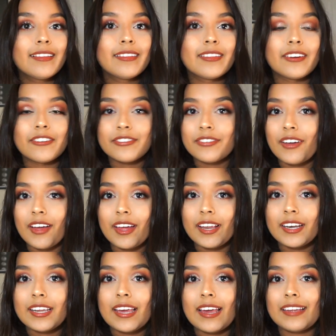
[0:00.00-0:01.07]
they're
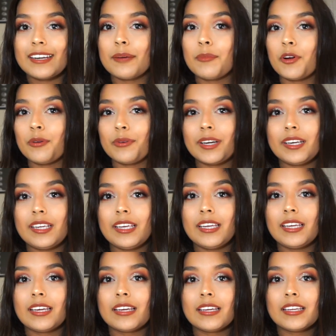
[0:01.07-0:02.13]
fun, and I'm
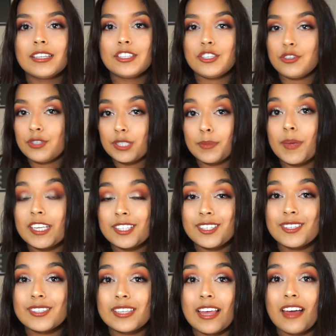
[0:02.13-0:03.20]
already 2
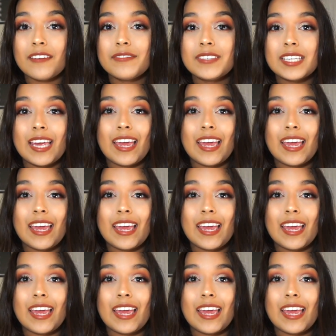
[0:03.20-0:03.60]
semesters left,